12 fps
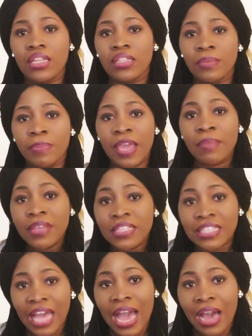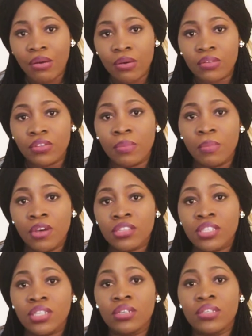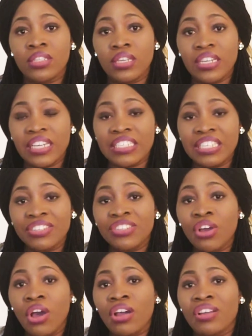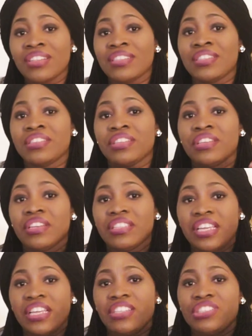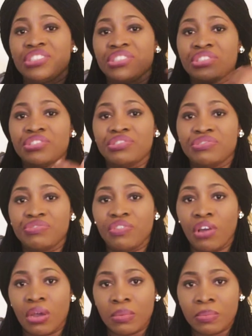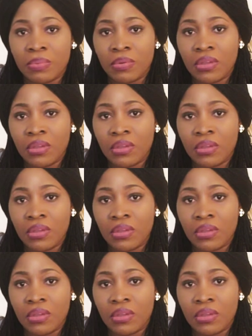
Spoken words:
the baby's out, the internal organs, they just drop.